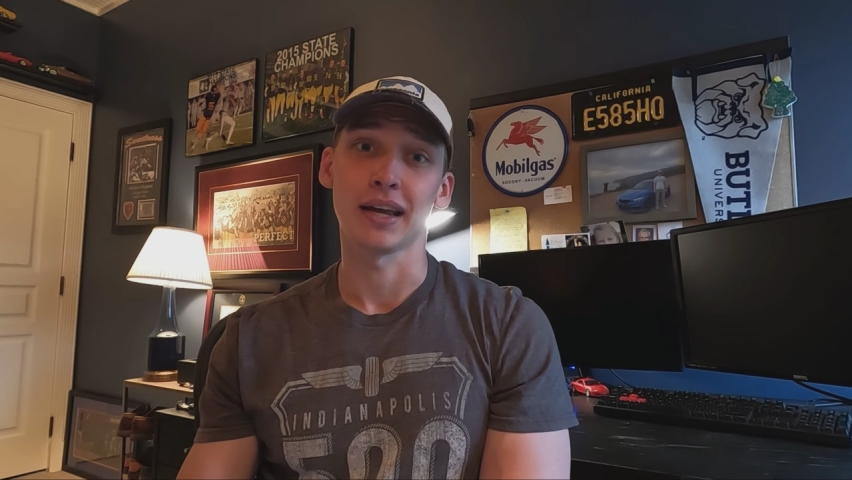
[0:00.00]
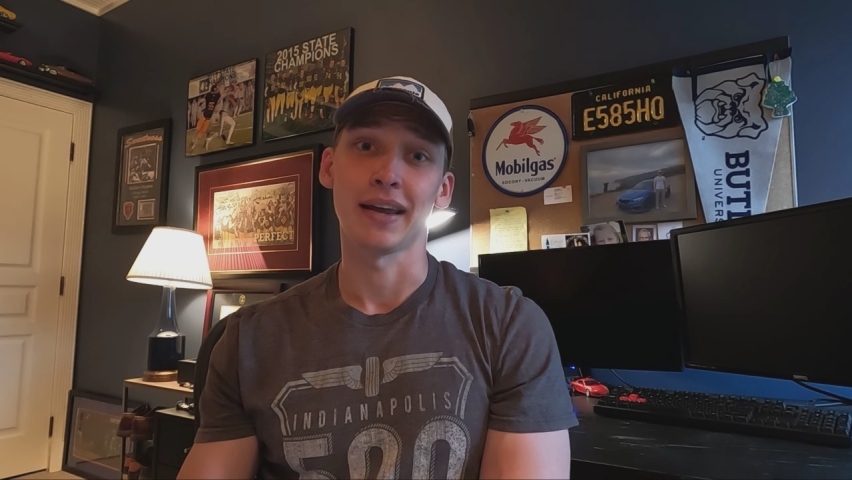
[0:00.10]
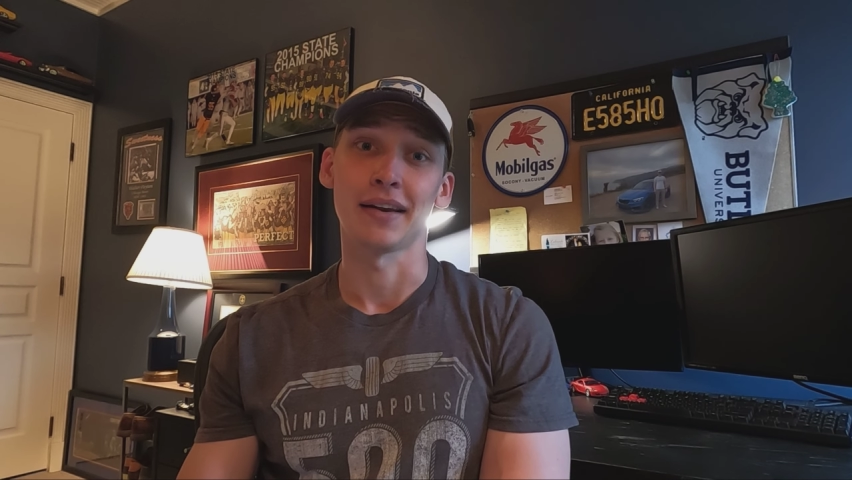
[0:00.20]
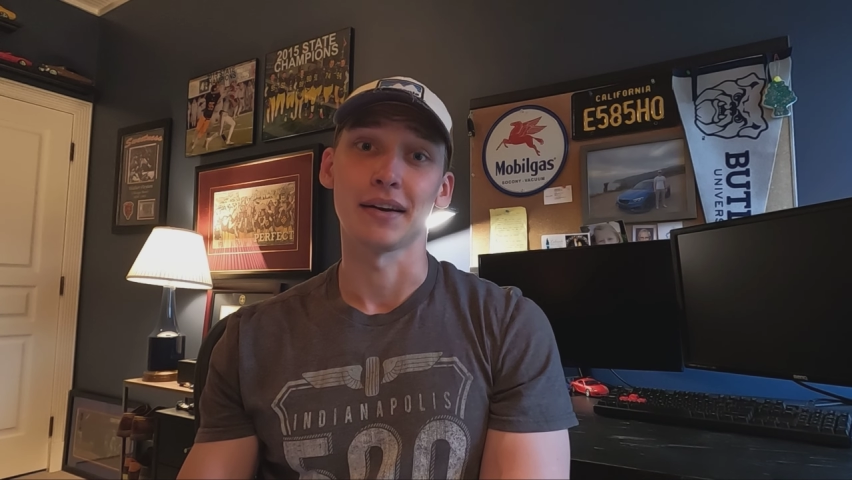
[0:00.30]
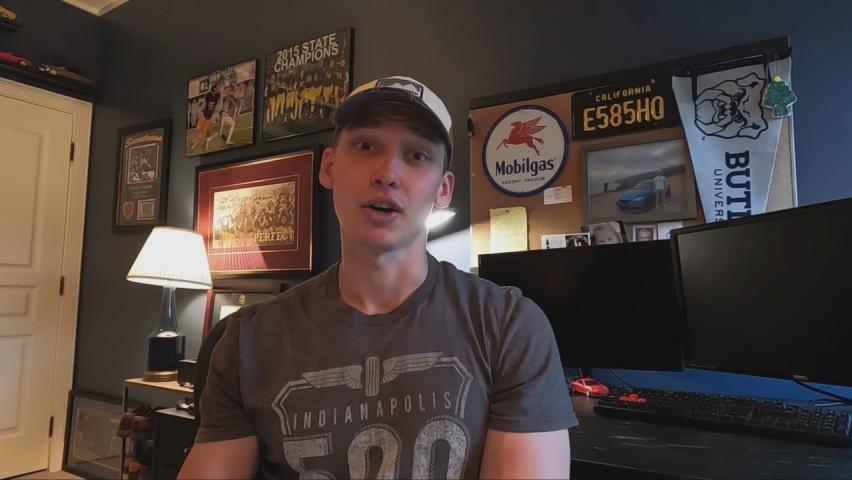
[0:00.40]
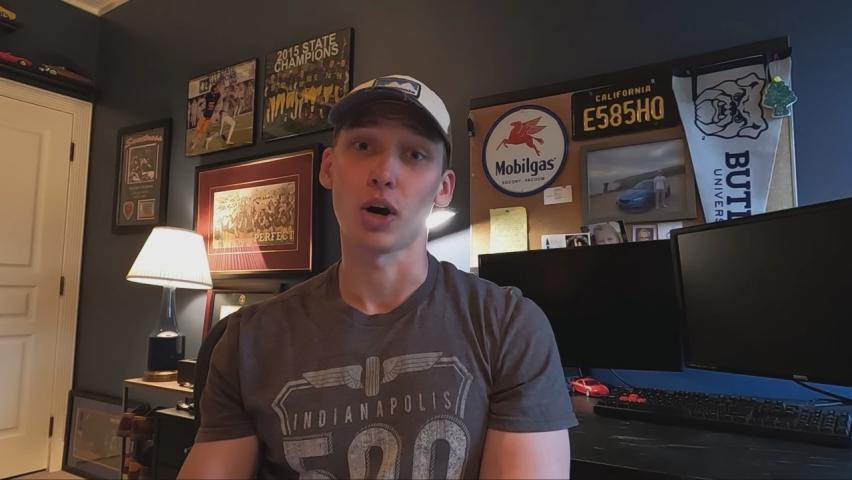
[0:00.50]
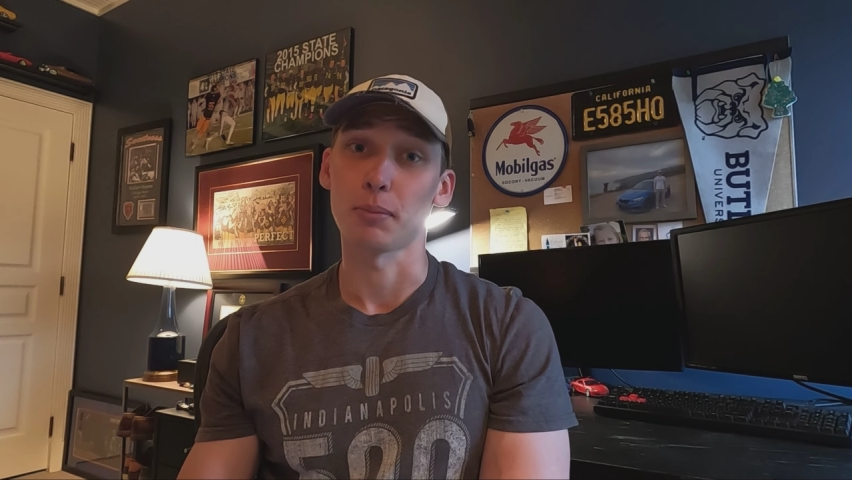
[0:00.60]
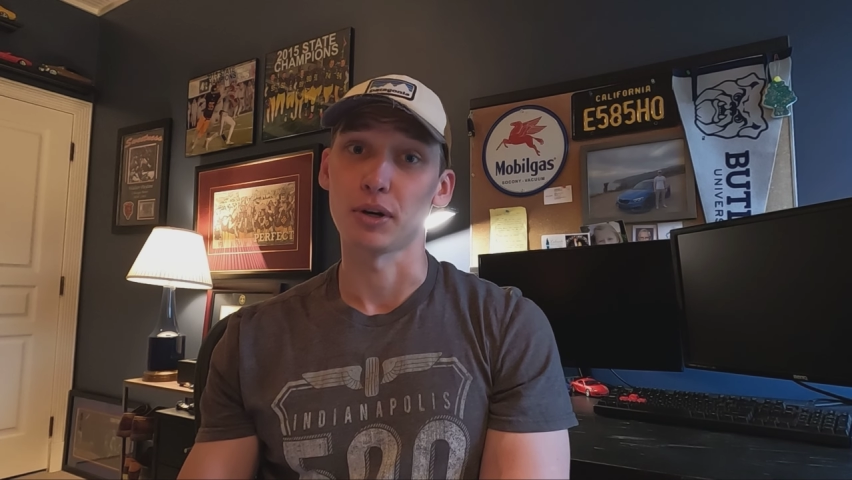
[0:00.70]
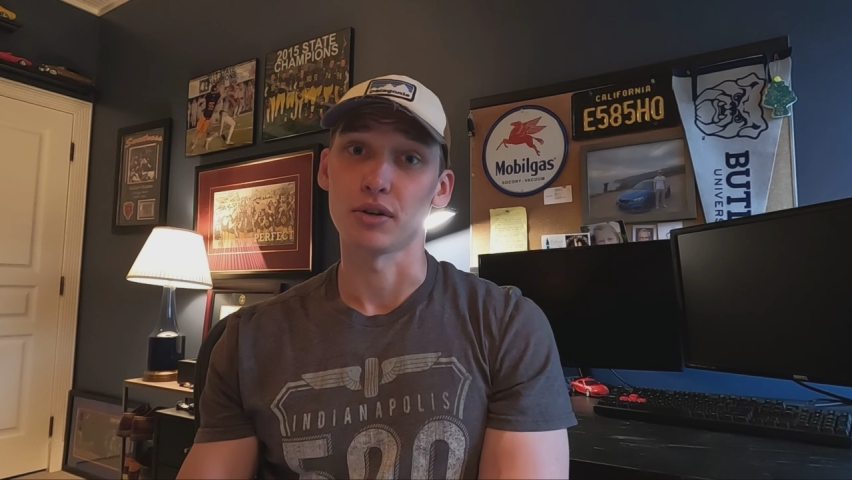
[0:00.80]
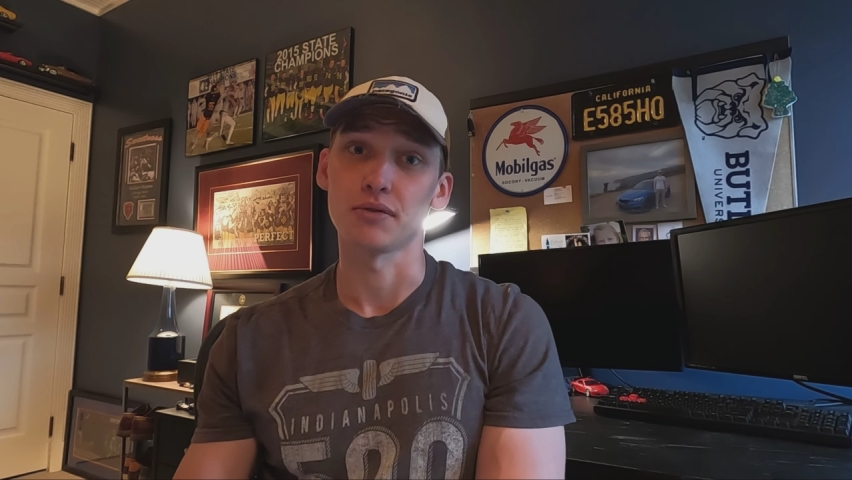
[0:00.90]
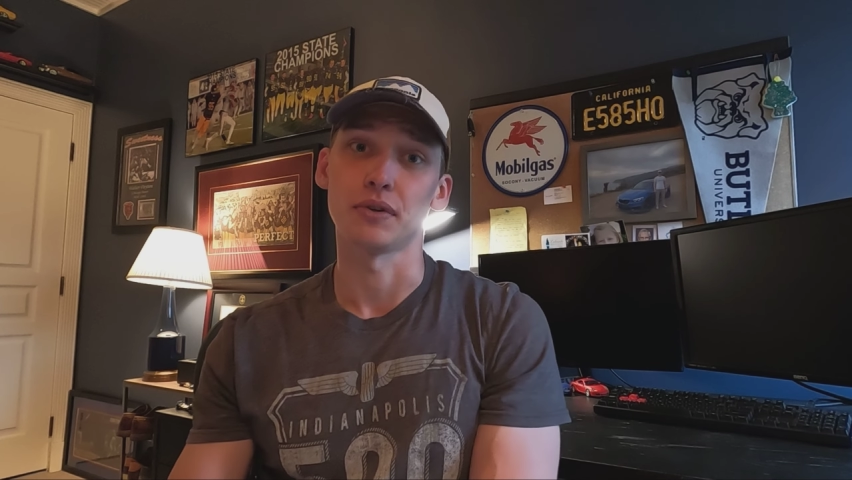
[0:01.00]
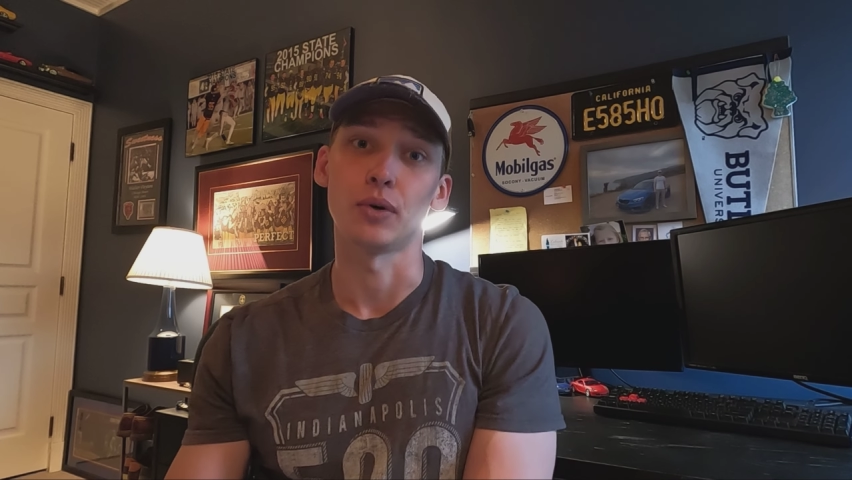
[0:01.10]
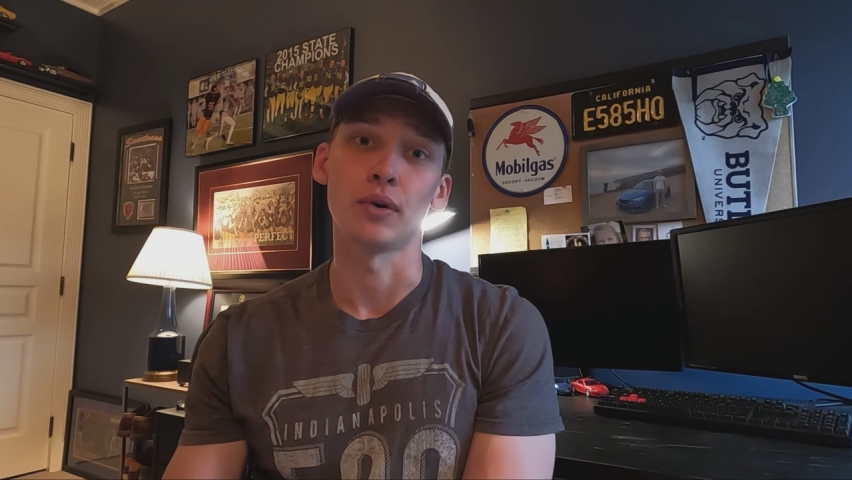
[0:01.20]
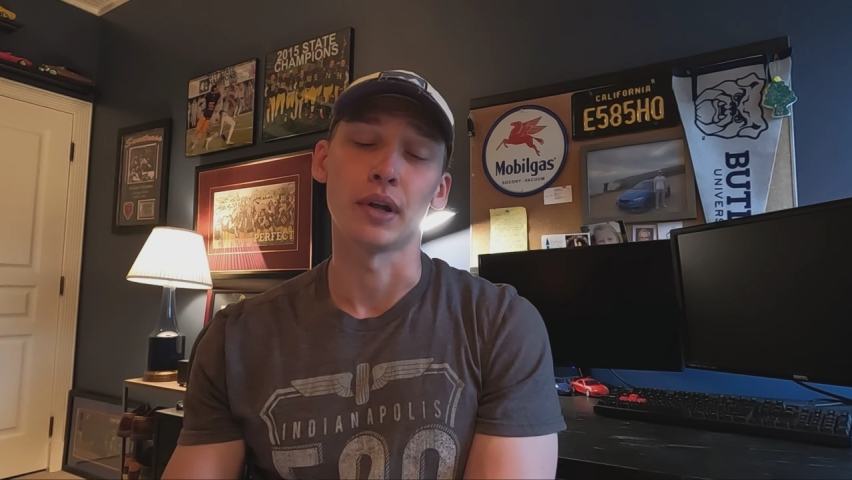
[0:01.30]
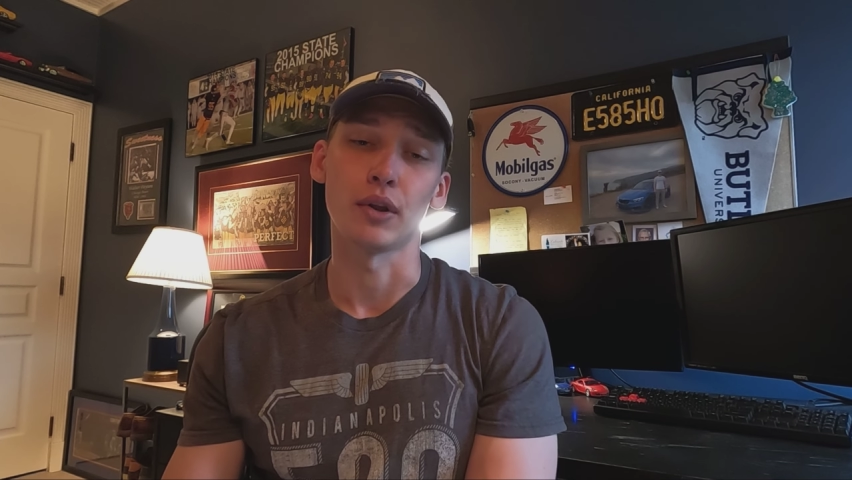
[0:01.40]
in Carpentersville,